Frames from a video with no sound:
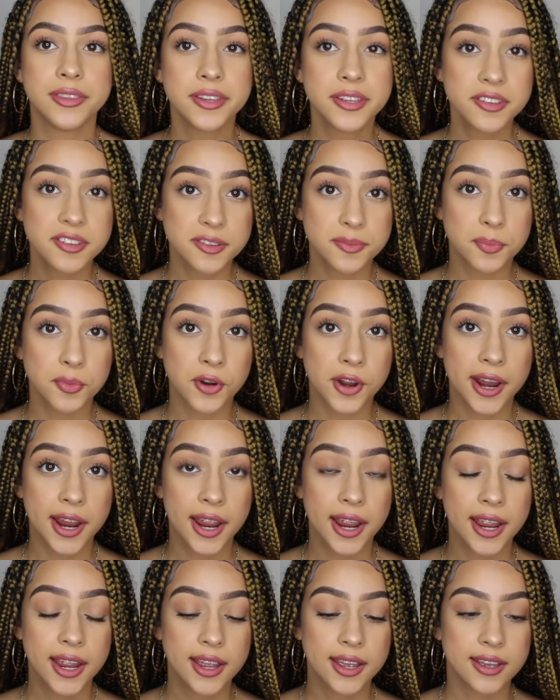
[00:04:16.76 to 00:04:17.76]
This
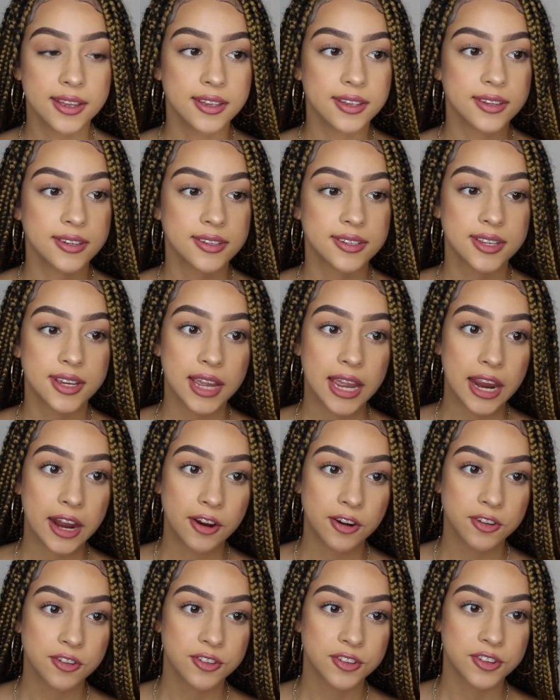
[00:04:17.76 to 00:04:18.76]
spray is the
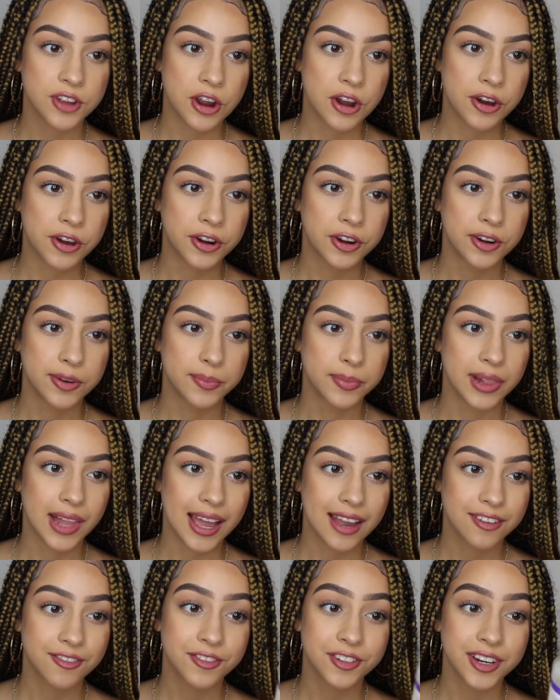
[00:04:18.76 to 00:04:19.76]
Carol's Daughter
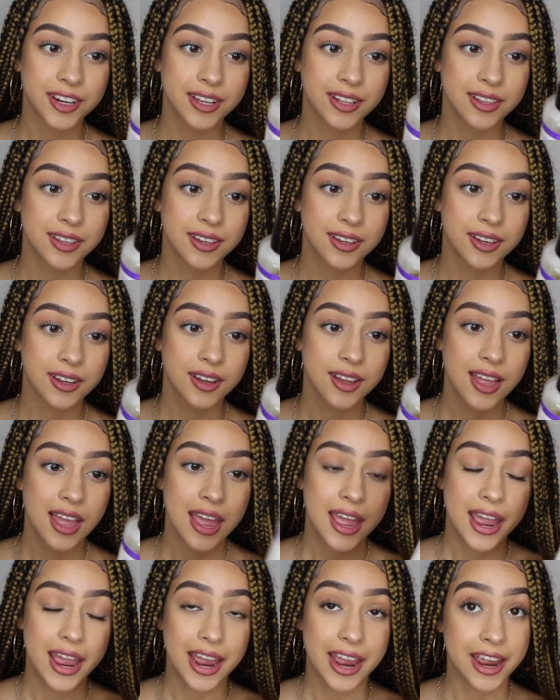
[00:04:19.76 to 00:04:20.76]
Black Vanilla
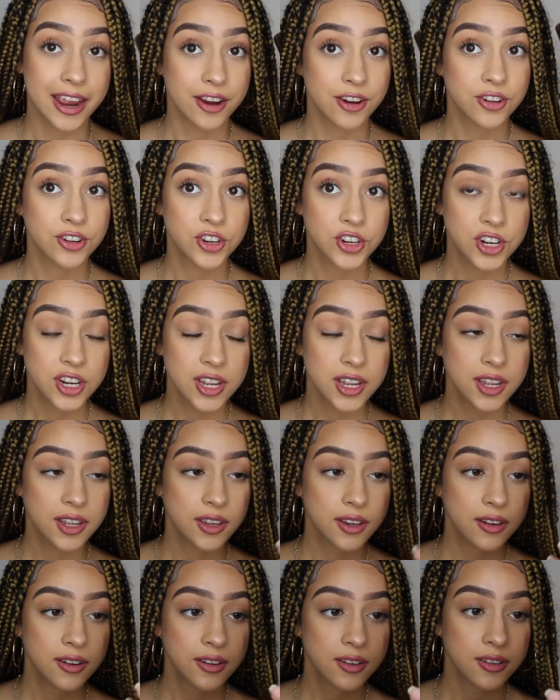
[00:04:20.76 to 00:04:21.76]
Hair
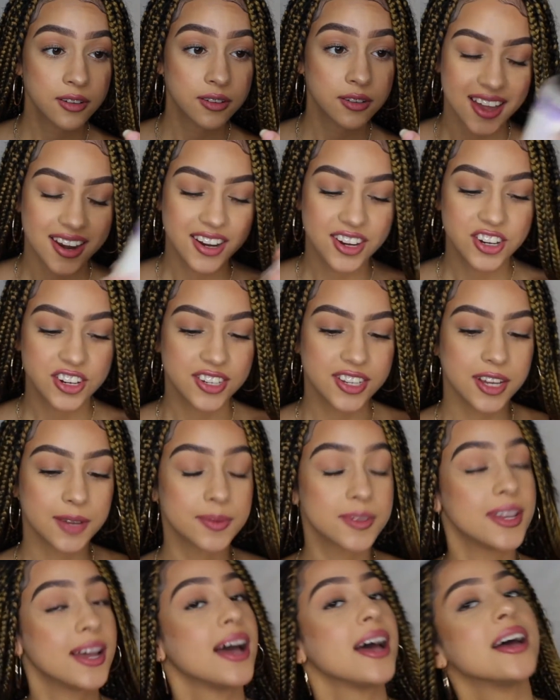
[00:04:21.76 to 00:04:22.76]
Sheen, and it just
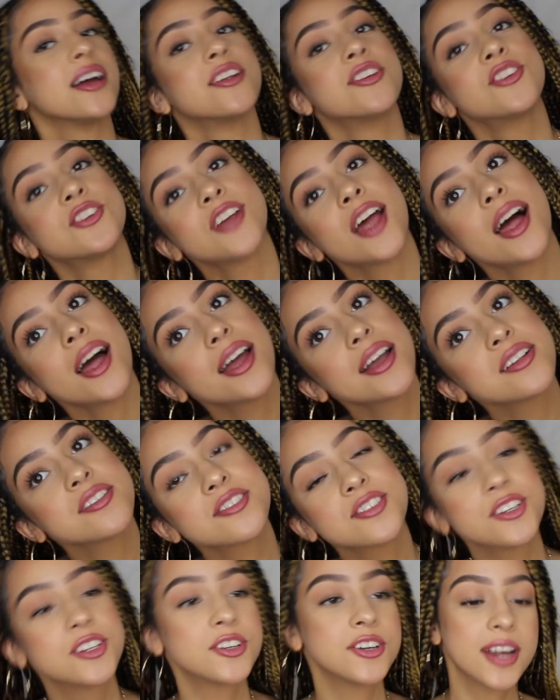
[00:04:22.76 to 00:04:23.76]
helps to add shine
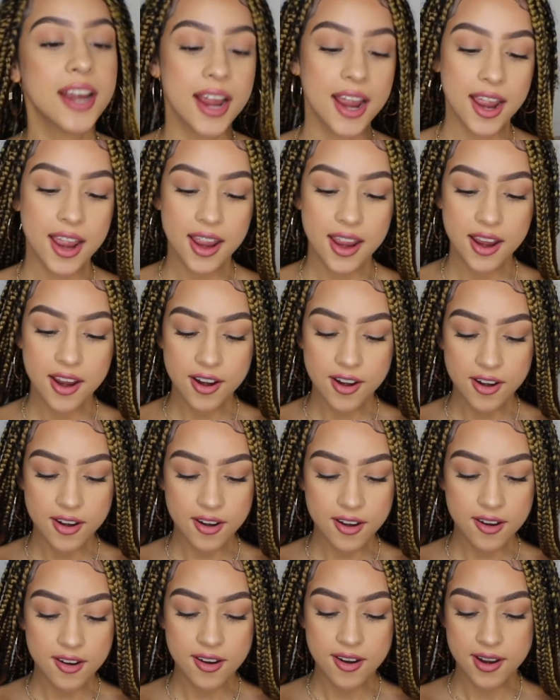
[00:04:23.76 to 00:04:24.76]
to your
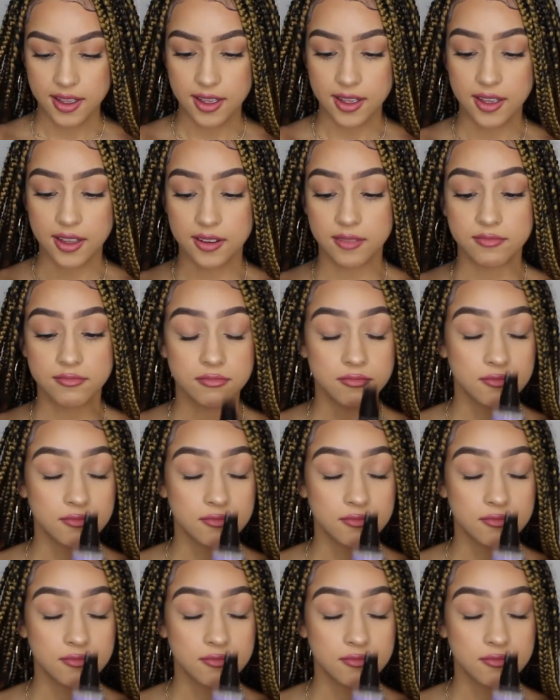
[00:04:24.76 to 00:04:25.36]
hair and